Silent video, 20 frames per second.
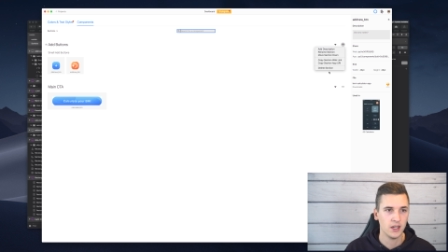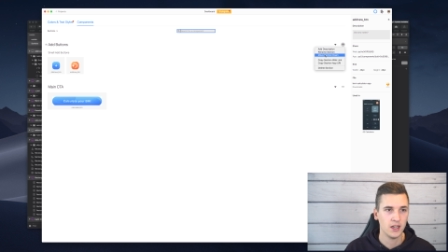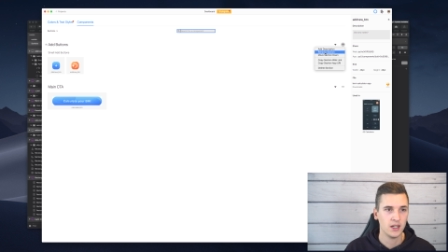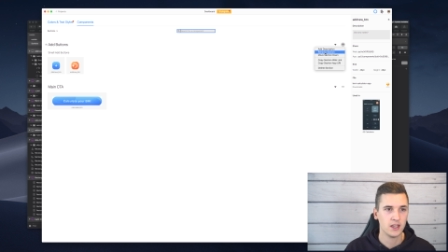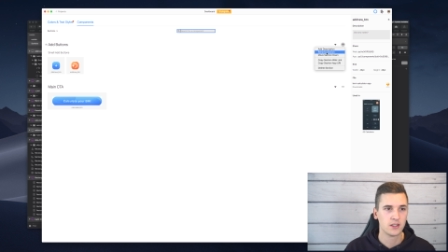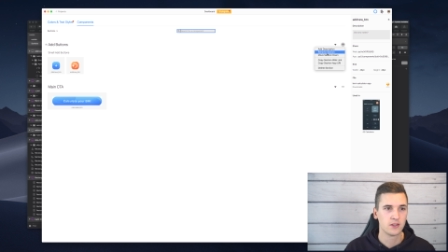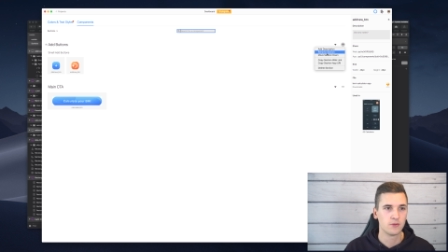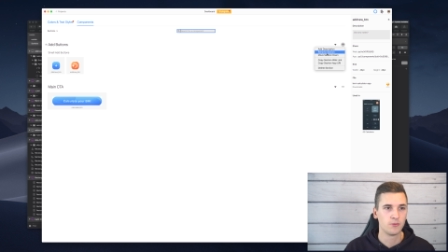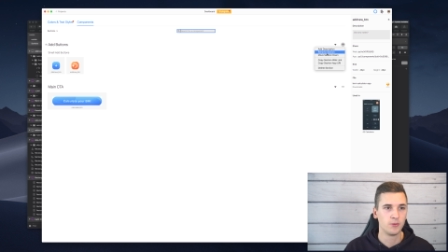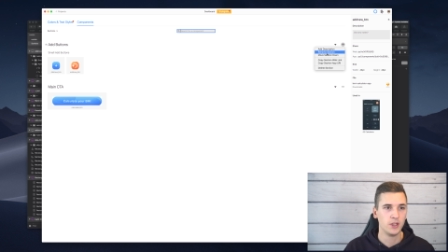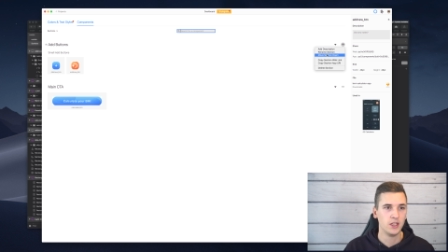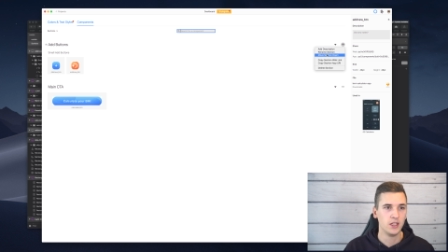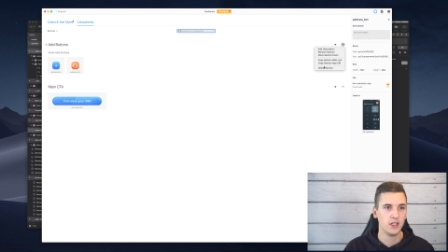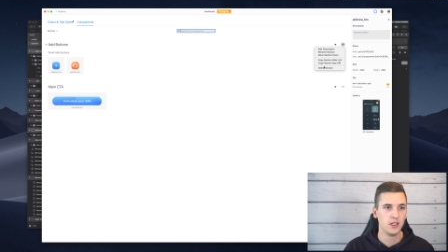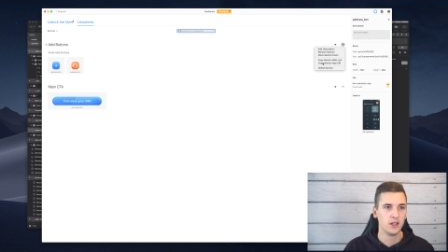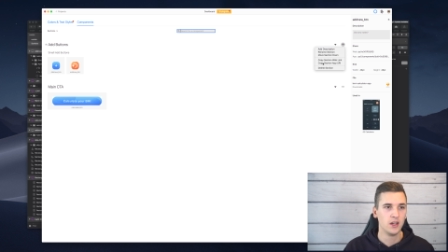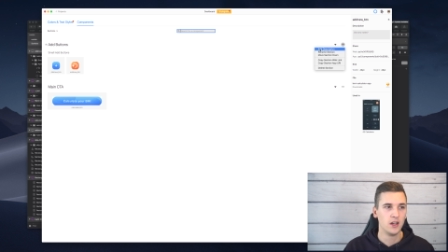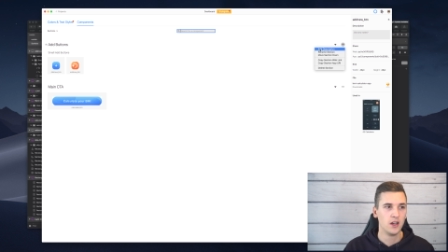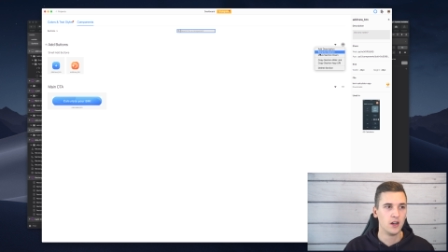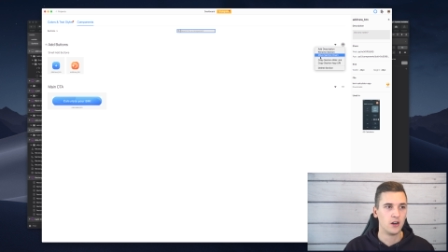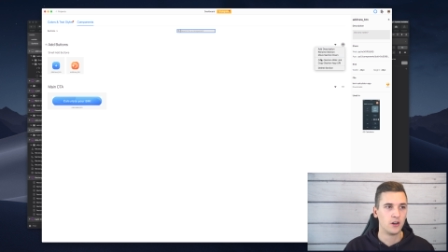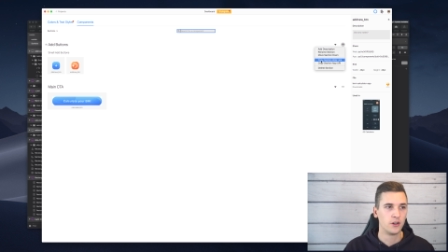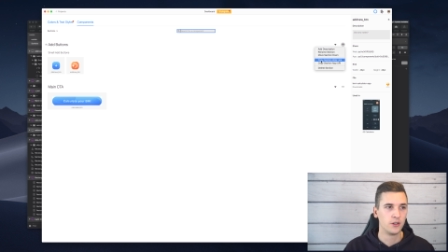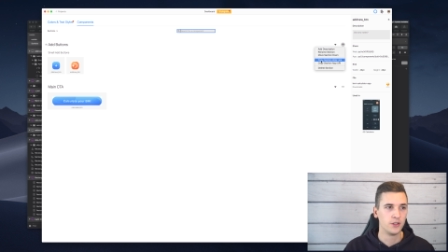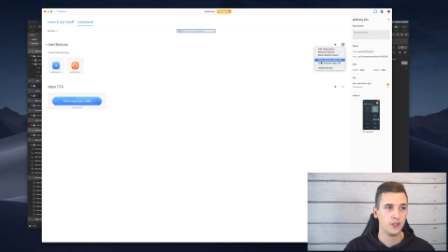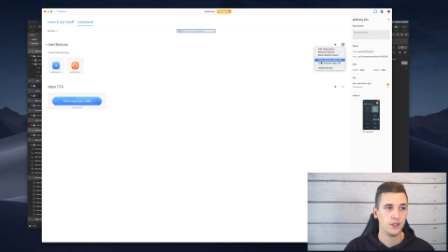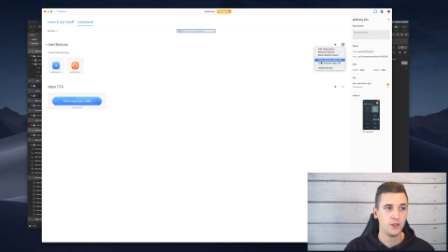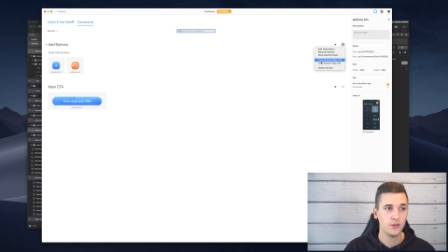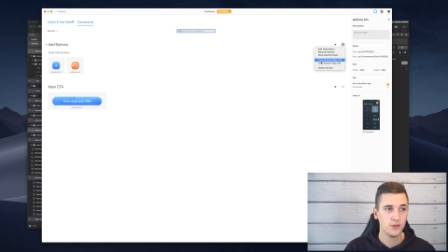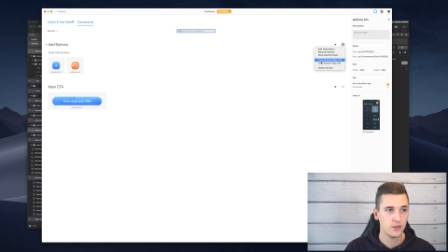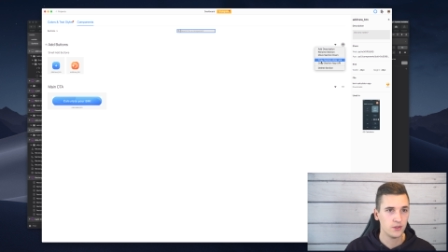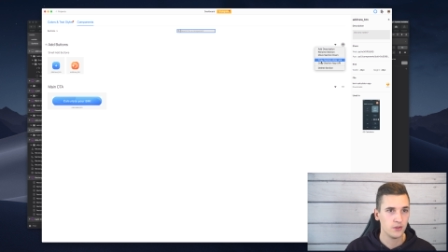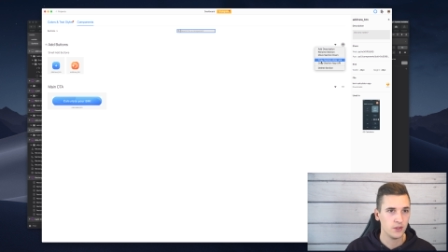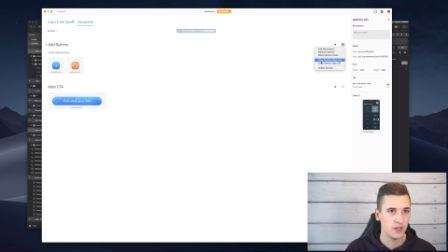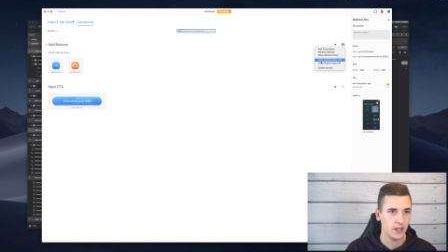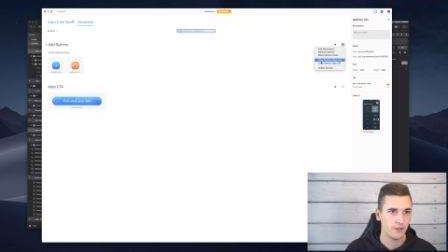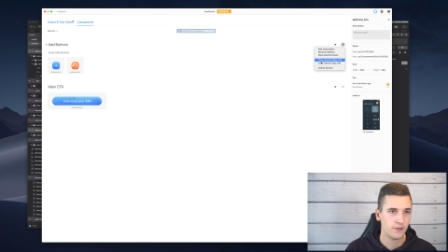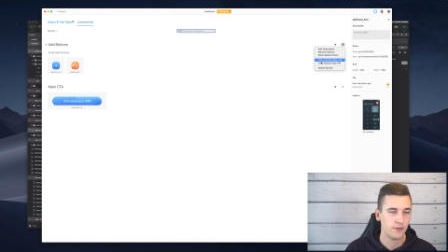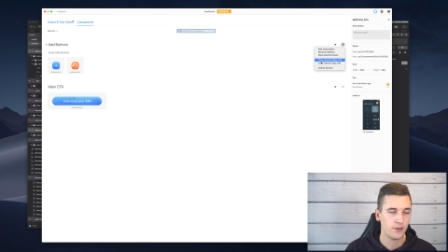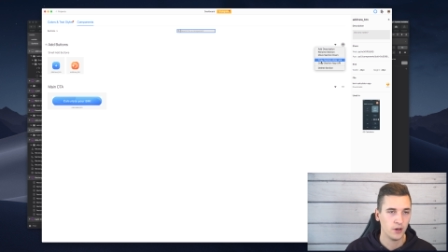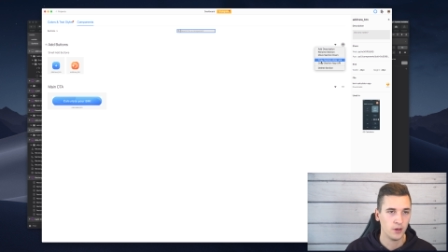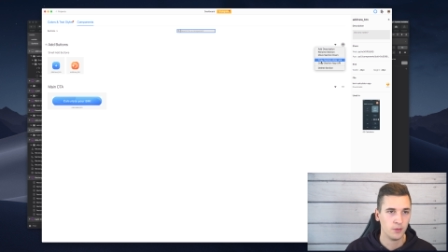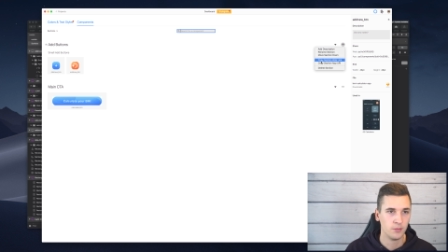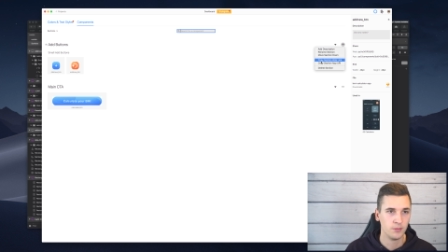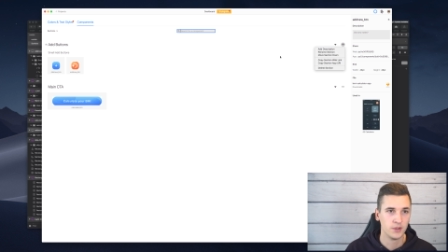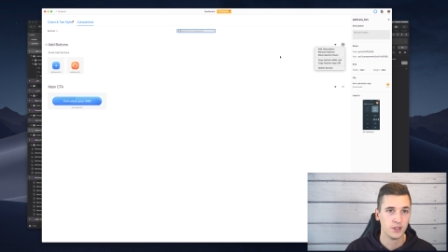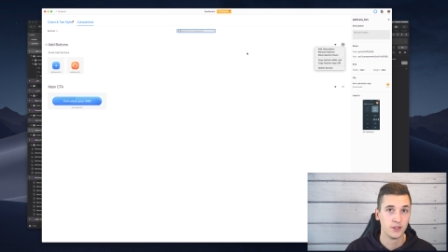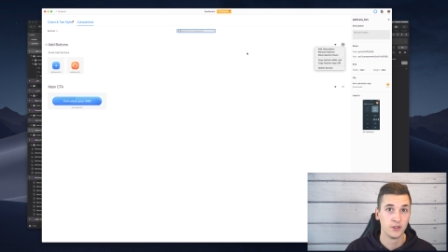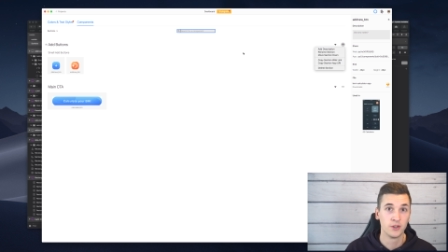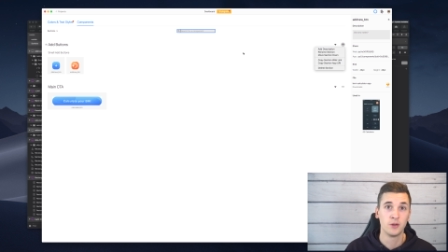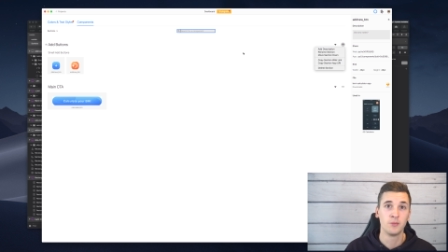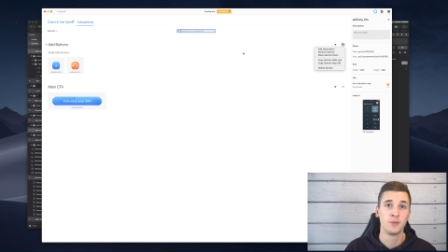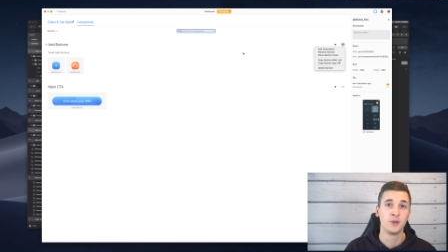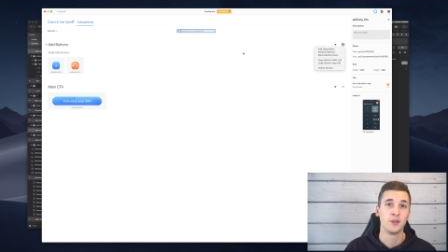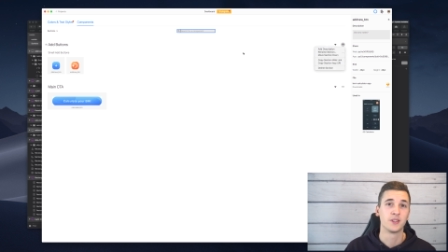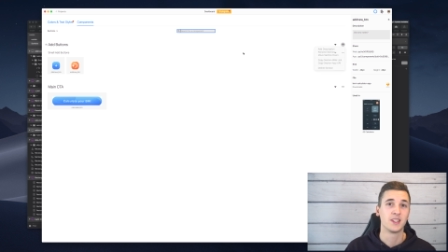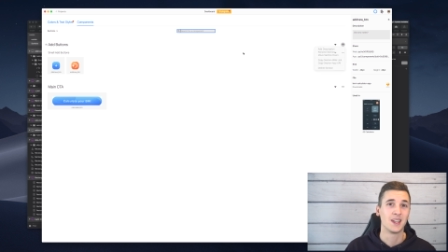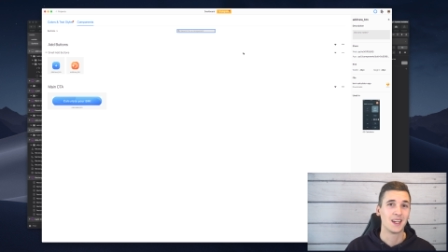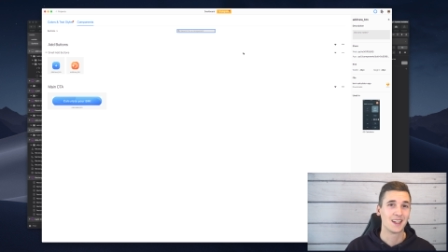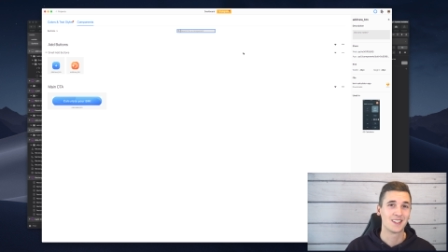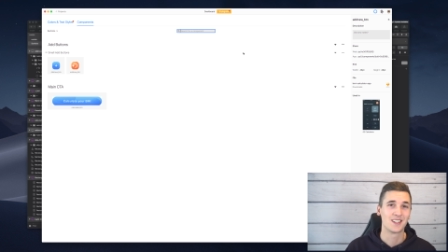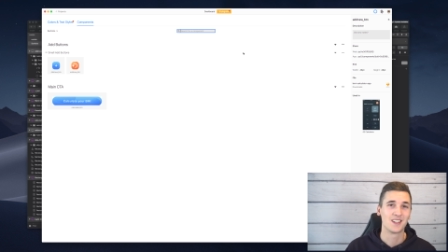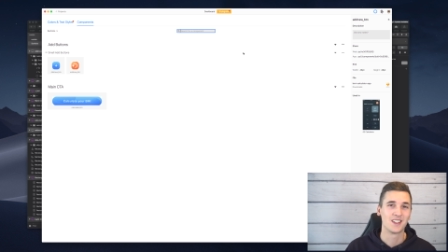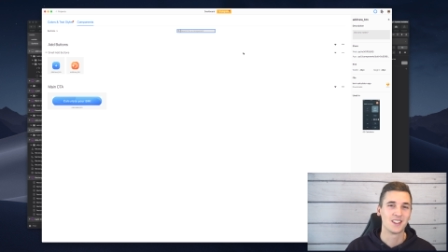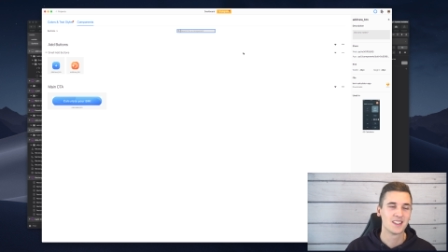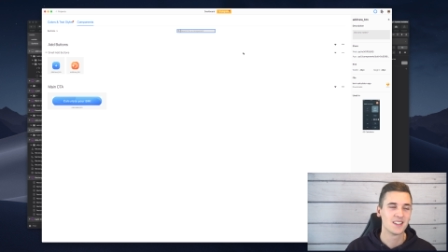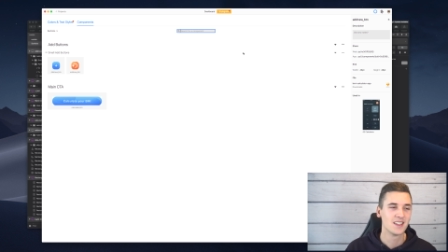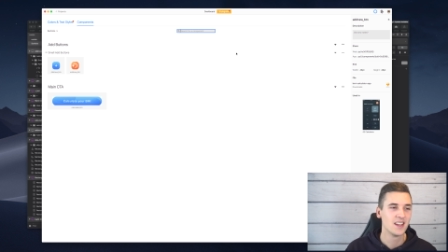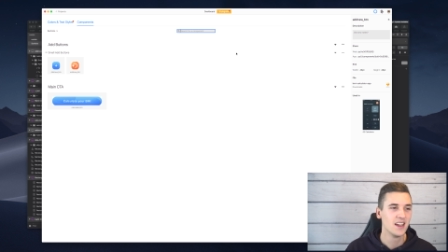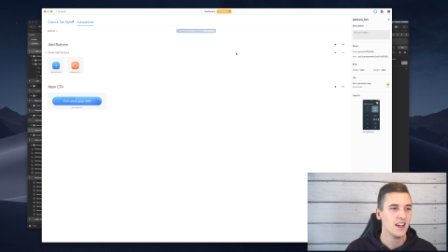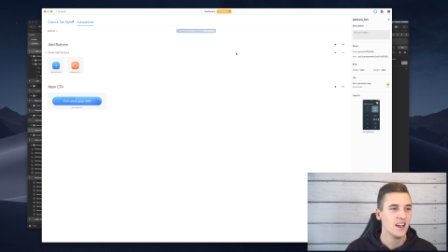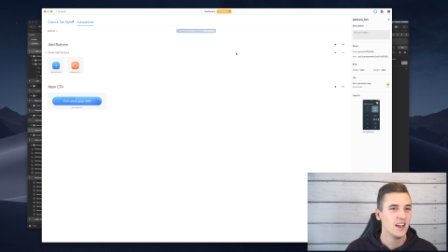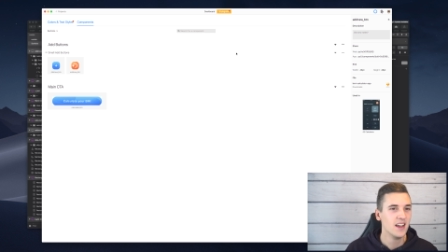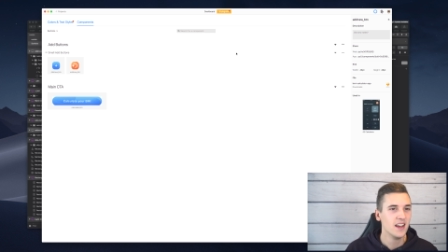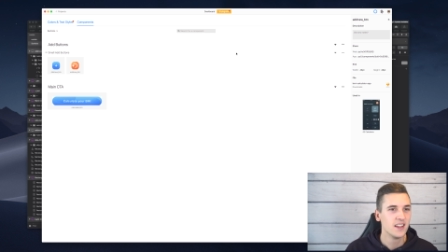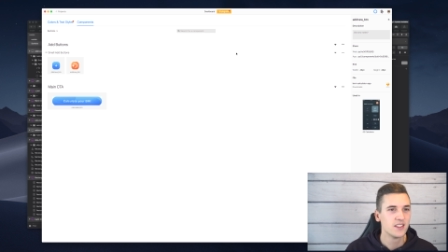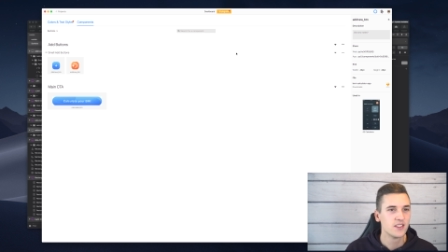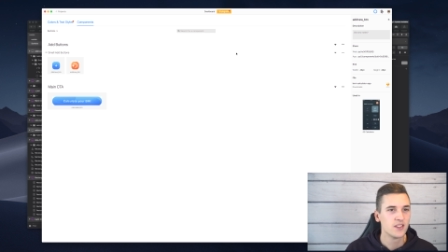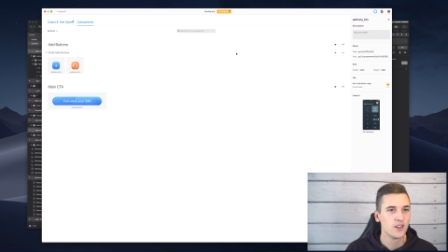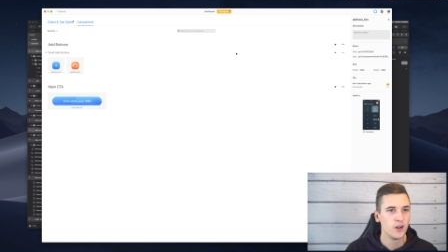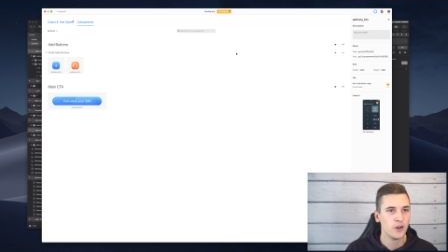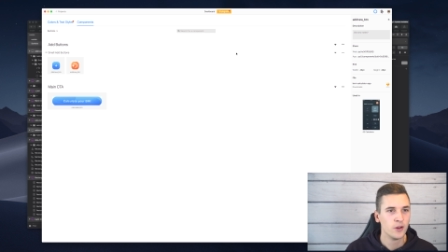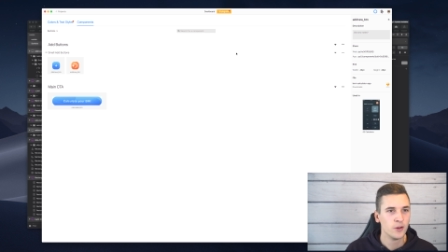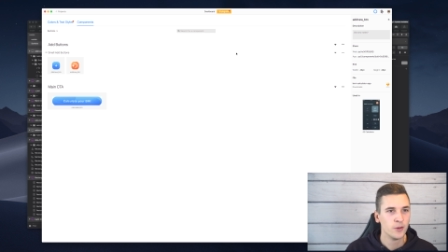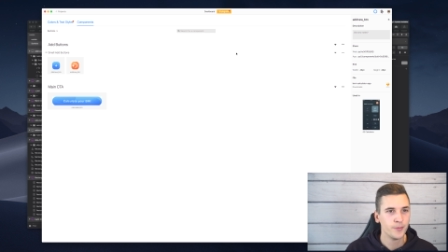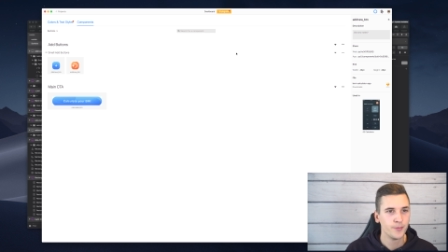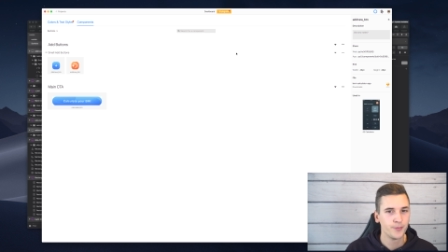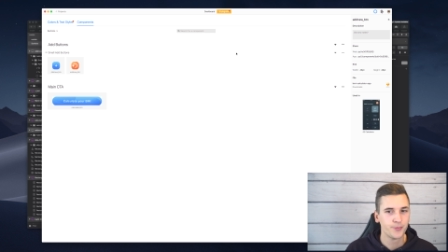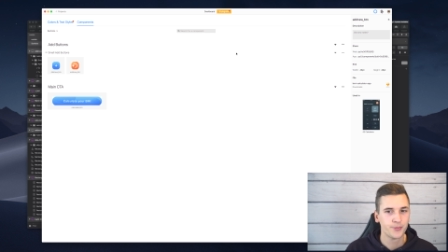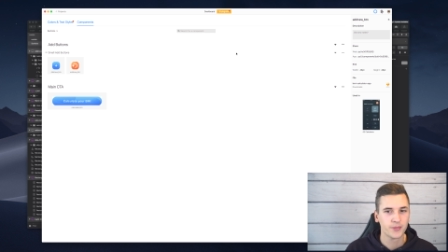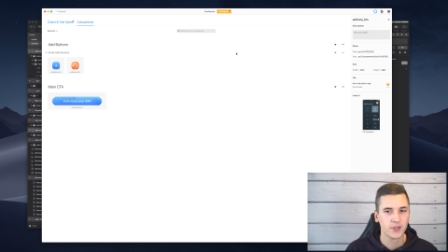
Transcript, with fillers: as we are used to that from the normal sections. So